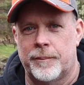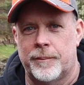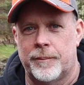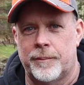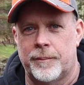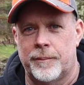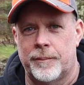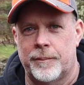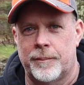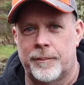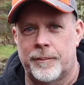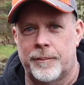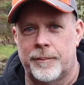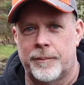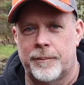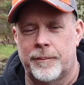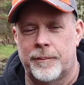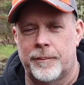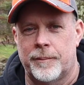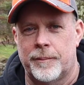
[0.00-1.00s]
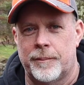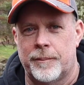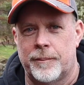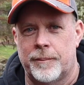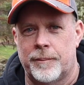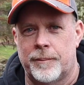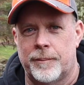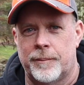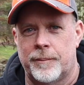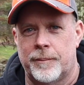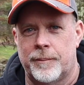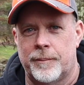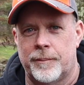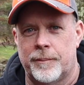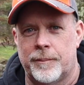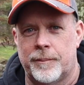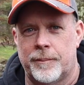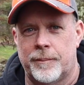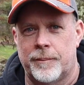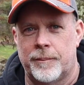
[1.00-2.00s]

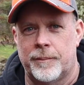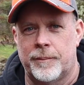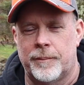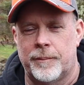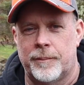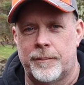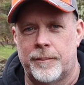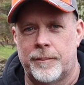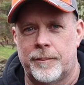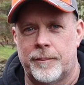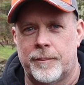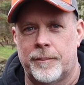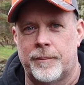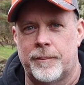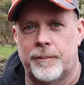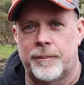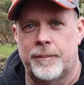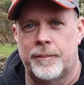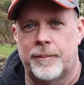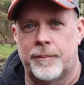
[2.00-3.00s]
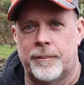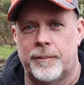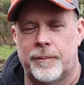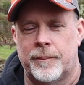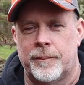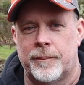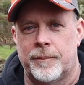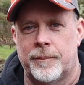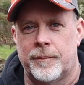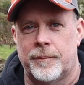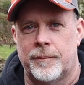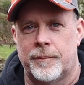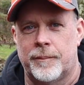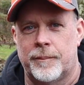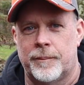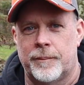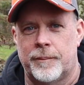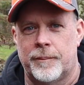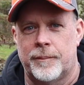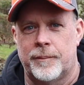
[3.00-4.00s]

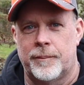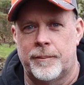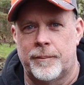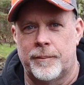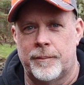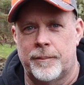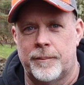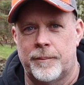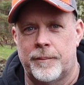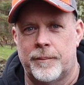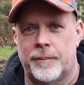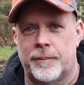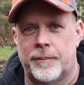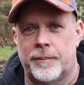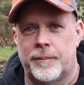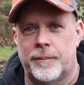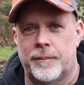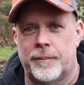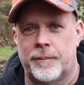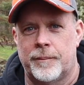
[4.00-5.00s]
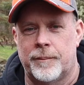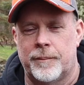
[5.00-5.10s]
No words are spoken by the person on screen.